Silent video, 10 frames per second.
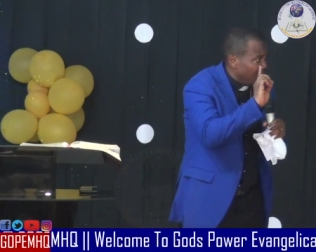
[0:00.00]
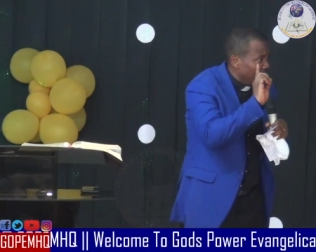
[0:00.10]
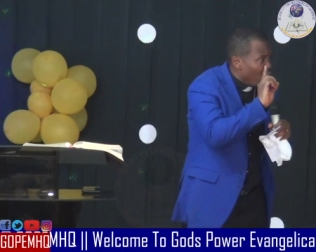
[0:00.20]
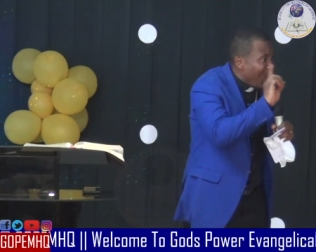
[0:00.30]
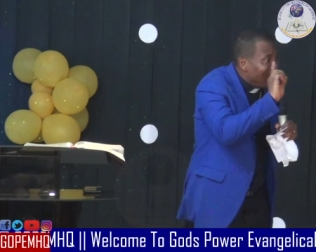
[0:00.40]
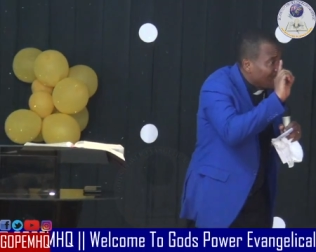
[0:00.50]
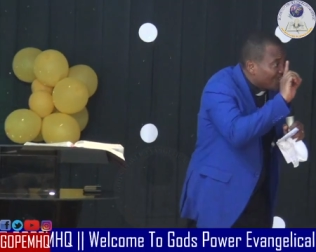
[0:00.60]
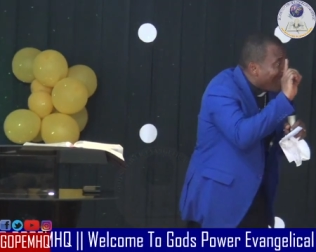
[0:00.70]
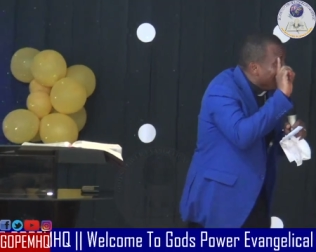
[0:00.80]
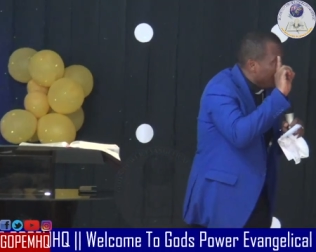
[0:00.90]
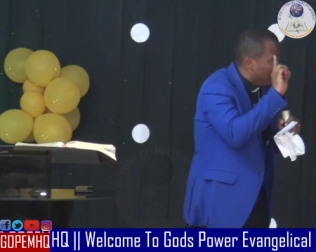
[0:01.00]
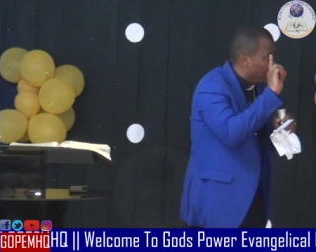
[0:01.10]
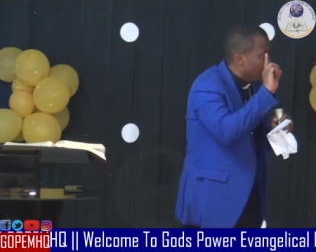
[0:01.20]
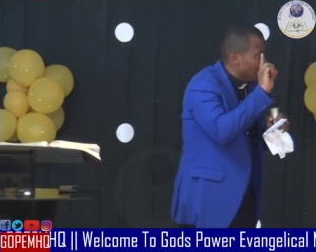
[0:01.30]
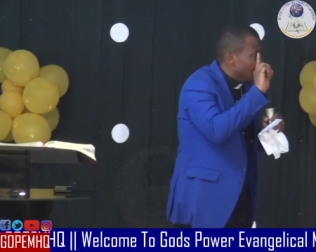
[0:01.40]
One tribe.
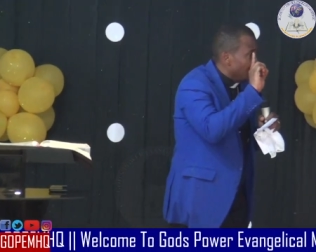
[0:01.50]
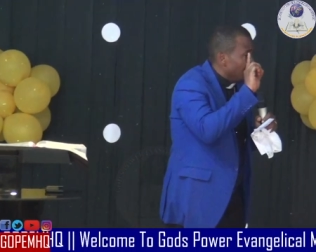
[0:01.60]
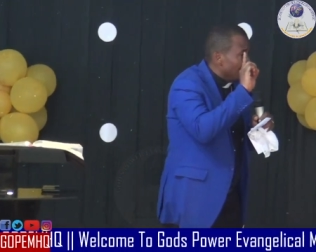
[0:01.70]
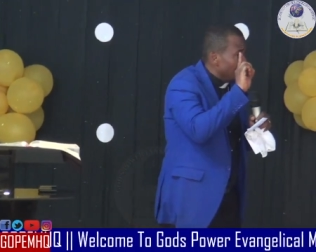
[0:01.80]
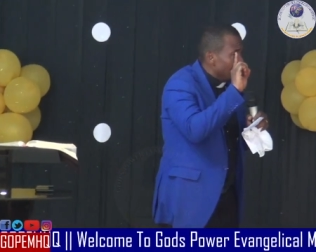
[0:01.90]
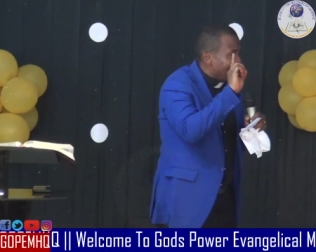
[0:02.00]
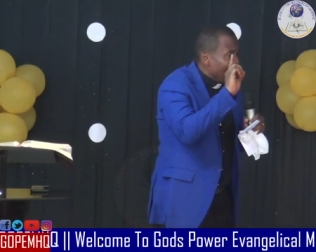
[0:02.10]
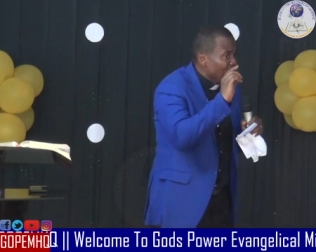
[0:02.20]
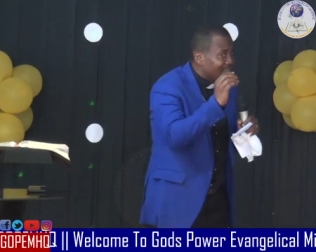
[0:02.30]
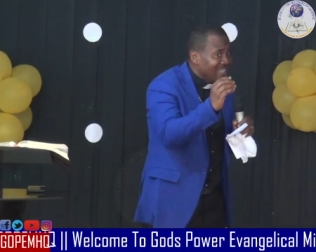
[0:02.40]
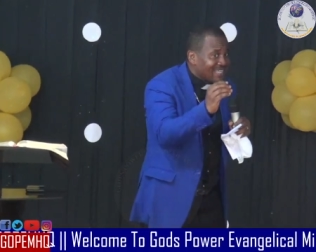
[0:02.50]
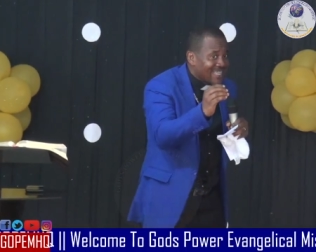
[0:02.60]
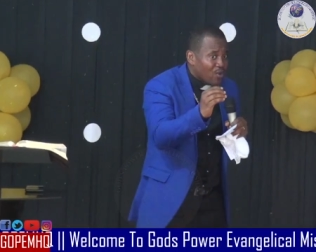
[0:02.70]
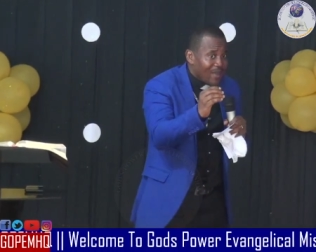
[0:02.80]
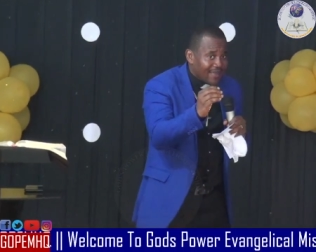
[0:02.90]
Can you see the
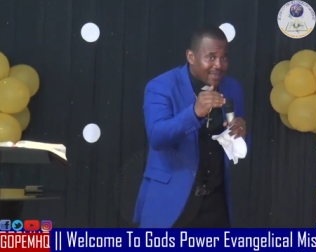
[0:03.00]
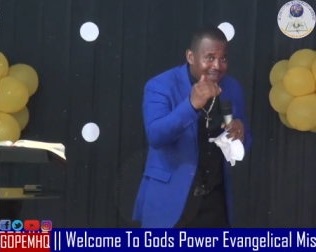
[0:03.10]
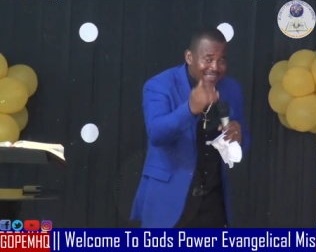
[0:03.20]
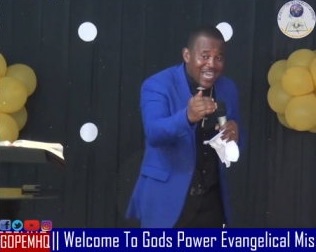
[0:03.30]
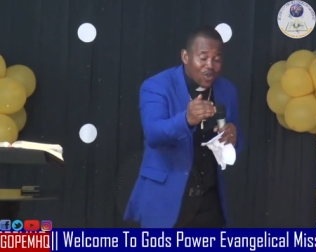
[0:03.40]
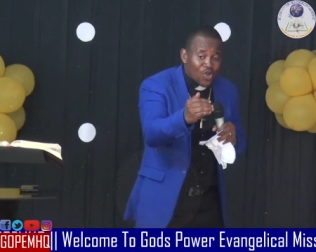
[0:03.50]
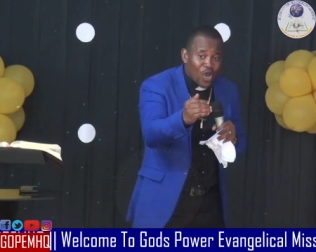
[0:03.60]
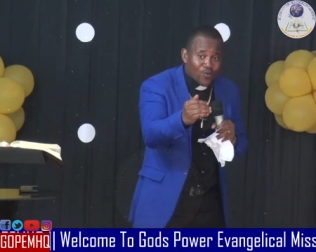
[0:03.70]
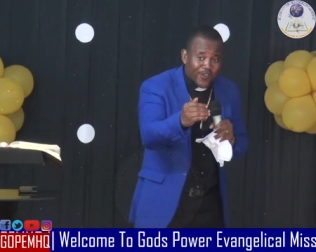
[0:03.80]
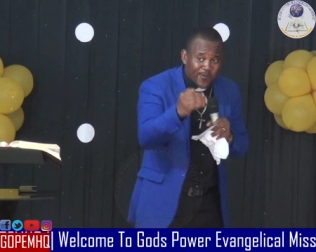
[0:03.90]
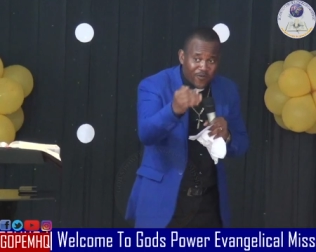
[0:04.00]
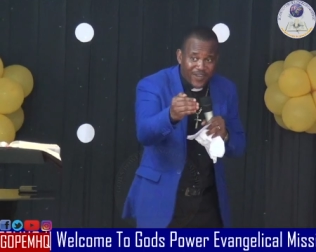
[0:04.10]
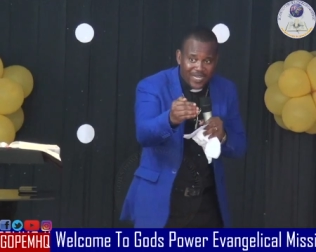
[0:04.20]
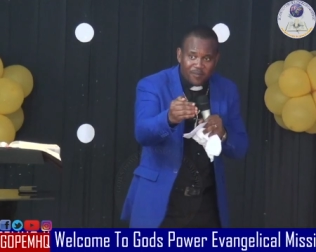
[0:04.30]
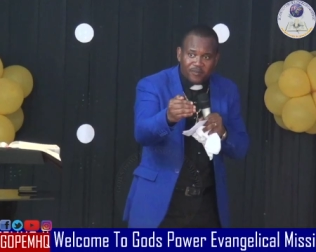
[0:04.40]
sequence? See how God was moving
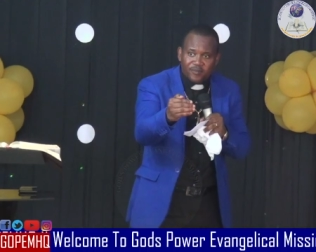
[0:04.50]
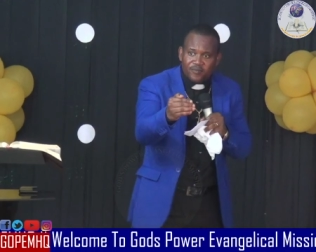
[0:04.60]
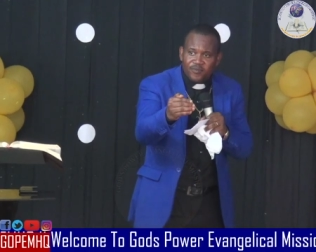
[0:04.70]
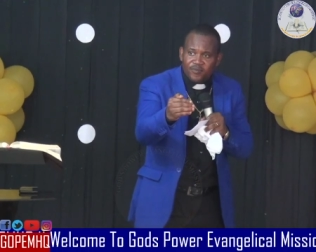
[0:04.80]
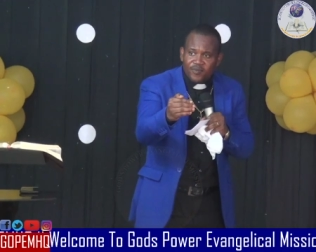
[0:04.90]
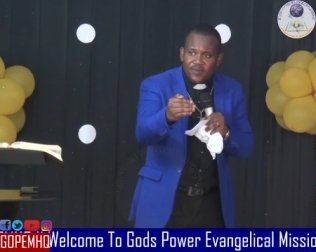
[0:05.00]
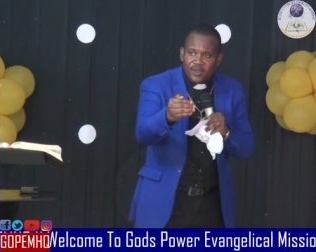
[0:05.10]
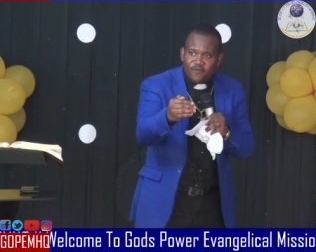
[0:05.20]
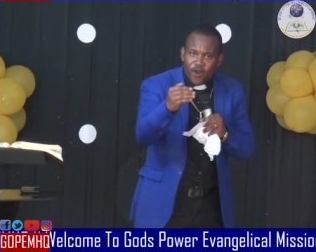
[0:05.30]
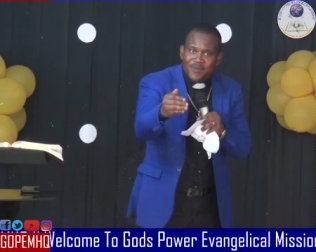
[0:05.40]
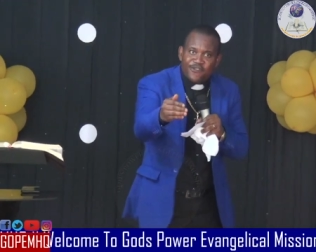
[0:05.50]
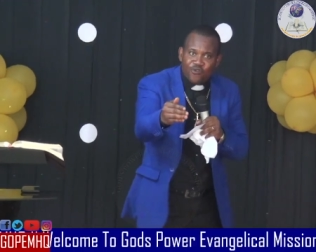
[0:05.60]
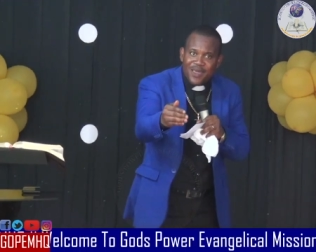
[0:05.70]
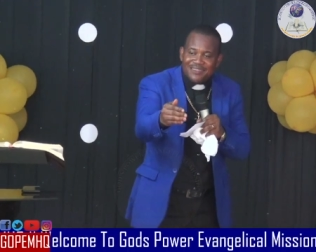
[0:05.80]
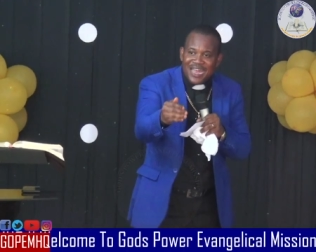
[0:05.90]
him from
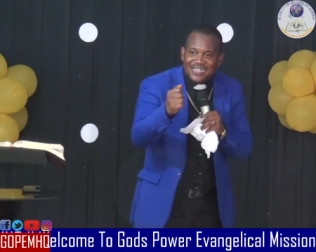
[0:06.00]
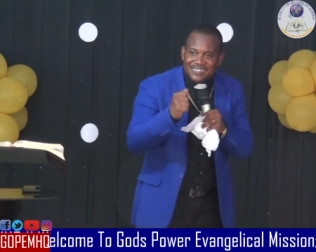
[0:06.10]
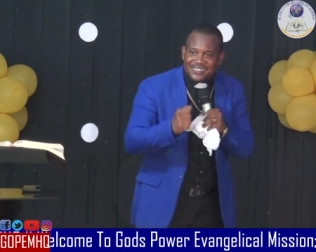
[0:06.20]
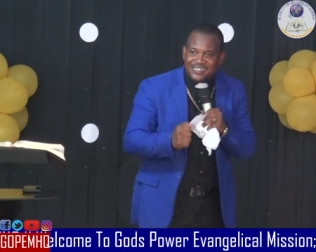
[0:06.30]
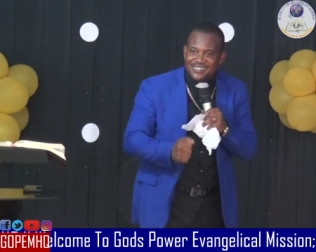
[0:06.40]
instrumentalist